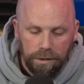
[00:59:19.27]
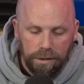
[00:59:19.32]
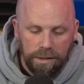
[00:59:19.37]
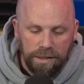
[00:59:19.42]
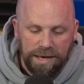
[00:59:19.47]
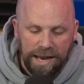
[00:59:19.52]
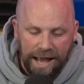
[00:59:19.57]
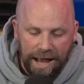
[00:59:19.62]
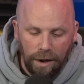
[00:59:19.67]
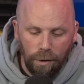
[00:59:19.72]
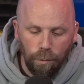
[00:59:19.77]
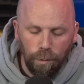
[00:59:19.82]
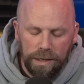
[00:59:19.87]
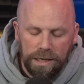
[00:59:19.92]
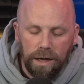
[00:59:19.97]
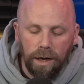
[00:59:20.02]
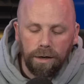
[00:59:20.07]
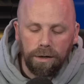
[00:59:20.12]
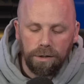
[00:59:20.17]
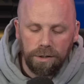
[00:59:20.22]
Now
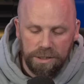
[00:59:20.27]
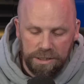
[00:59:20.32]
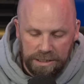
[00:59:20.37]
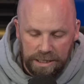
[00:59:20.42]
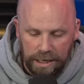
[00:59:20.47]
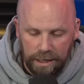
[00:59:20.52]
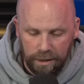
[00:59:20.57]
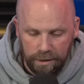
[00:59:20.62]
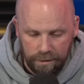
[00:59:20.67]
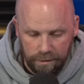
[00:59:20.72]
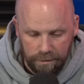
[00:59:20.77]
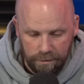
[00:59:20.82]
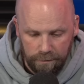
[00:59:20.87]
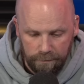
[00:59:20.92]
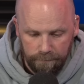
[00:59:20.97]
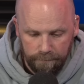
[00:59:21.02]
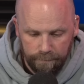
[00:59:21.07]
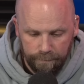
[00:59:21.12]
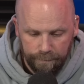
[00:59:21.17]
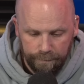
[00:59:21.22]
we understand.
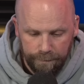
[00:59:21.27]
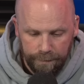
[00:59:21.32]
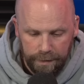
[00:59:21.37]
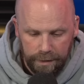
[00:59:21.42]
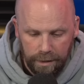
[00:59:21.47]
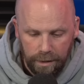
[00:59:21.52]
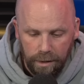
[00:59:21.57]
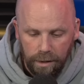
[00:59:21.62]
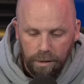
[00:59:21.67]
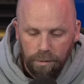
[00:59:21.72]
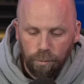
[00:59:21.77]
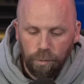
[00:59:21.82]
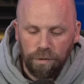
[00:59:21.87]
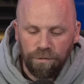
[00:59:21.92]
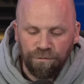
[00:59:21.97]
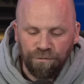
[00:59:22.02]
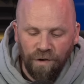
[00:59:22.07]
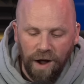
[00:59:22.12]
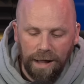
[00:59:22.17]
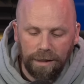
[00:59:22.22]
We
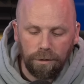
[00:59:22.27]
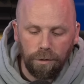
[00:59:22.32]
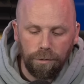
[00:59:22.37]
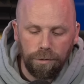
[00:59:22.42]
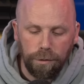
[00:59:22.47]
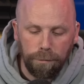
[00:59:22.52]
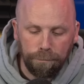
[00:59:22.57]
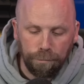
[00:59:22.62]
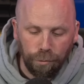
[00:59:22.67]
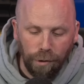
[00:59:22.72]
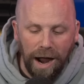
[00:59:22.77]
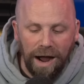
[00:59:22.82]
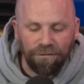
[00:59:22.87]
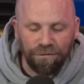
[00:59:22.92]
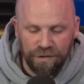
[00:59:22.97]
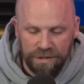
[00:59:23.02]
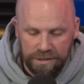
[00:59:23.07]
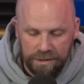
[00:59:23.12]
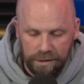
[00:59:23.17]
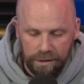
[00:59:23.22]
follow the
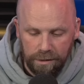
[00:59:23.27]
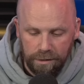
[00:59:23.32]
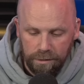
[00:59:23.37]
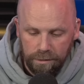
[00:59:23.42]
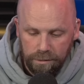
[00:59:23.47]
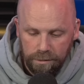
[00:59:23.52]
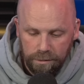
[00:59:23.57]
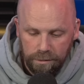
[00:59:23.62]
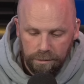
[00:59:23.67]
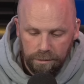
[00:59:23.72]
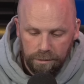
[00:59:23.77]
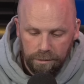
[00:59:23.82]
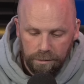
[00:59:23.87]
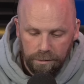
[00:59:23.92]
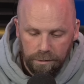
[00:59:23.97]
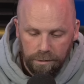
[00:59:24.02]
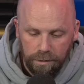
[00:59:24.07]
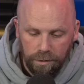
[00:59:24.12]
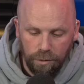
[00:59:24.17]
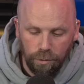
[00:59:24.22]
prophecy,
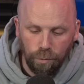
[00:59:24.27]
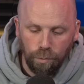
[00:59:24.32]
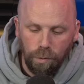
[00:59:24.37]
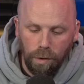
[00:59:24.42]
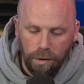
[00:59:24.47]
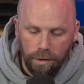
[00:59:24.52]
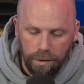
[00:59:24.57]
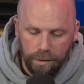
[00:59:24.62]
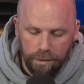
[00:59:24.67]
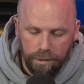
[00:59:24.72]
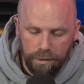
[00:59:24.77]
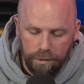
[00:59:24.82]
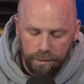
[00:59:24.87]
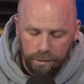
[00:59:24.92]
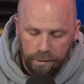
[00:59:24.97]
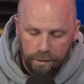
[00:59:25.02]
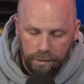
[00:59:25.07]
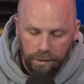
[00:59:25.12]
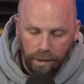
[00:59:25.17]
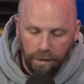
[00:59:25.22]
the word
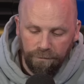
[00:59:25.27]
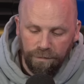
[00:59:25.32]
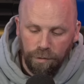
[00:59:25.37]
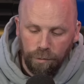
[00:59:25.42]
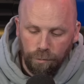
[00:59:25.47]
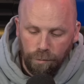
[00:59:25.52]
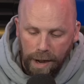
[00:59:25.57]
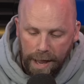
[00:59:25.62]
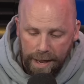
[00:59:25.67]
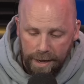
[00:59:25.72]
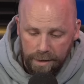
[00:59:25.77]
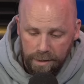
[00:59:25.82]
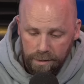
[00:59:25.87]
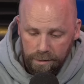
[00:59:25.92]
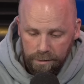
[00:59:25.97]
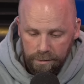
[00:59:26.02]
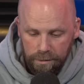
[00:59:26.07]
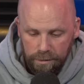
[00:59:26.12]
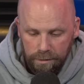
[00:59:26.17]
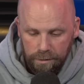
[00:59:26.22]
of the red.
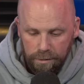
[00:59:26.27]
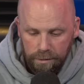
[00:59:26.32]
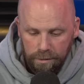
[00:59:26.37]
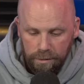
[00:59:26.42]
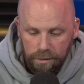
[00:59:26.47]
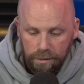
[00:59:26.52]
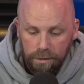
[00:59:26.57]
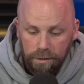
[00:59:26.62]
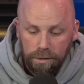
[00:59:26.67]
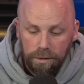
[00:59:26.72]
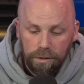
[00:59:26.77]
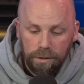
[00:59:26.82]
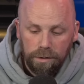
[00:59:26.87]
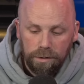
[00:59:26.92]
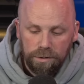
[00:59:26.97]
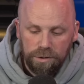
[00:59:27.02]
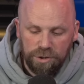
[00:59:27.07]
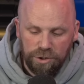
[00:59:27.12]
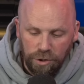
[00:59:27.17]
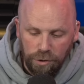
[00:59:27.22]

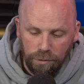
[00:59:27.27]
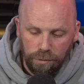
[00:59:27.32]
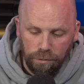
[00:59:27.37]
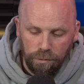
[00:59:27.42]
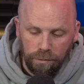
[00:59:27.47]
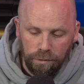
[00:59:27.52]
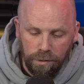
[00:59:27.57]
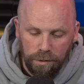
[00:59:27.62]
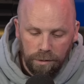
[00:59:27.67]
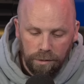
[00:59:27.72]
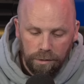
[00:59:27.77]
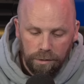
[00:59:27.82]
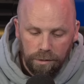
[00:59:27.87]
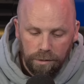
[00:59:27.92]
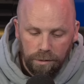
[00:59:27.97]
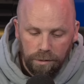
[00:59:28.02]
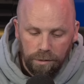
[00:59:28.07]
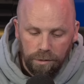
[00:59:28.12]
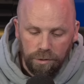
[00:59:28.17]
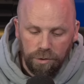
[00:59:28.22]
Soon
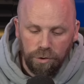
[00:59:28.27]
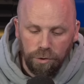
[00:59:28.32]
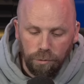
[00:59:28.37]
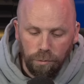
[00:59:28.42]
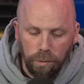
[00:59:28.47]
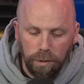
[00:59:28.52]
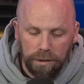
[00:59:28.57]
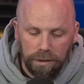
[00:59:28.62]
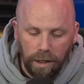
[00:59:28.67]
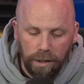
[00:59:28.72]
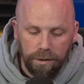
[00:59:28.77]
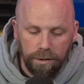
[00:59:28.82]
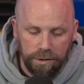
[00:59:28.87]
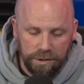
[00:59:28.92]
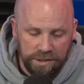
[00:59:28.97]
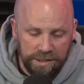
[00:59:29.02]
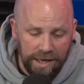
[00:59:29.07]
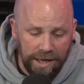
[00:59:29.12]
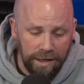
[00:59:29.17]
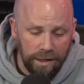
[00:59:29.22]
you will
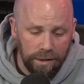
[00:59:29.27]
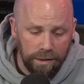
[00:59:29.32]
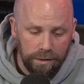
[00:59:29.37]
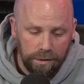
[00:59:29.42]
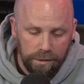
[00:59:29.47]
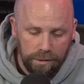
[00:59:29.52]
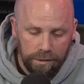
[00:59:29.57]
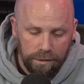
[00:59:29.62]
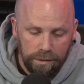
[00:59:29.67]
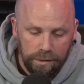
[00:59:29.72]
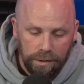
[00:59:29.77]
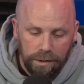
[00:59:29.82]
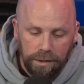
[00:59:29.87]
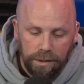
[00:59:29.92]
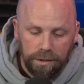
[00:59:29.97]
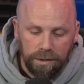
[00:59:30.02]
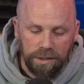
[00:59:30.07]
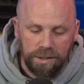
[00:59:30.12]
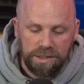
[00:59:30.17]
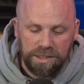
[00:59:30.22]
understand.
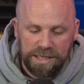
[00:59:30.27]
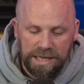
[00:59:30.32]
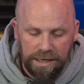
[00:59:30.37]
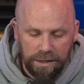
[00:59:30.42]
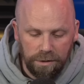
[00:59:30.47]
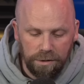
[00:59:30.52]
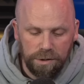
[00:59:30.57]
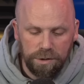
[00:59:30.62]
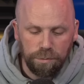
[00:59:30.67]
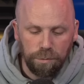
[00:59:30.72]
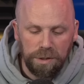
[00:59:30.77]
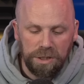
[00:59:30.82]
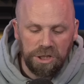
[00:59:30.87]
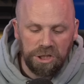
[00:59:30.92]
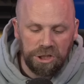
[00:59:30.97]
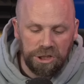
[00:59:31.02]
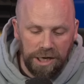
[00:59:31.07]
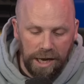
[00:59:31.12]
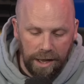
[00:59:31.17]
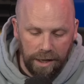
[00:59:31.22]
The tears we
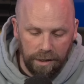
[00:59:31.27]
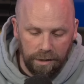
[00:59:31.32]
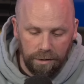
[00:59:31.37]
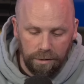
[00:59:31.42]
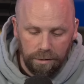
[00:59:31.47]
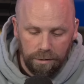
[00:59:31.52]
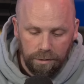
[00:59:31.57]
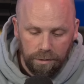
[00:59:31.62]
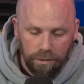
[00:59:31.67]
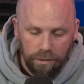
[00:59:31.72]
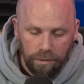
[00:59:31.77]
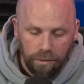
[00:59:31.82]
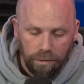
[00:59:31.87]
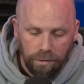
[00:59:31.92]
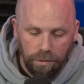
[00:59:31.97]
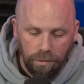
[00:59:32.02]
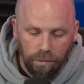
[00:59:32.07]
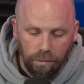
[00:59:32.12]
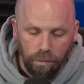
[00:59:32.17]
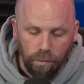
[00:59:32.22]
shed
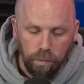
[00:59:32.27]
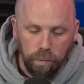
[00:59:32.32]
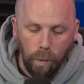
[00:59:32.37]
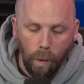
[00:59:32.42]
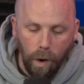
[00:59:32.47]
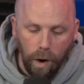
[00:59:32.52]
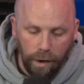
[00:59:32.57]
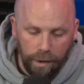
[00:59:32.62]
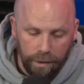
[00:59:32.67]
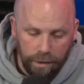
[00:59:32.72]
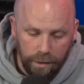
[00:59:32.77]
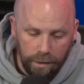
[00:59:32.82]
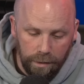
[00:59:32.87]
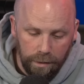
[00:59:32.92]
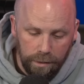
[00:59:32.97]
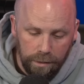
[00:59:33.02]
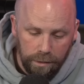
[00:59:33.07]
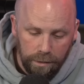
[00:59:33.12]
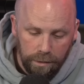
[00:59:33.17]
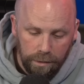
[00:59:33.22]

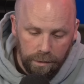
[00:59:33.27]
watered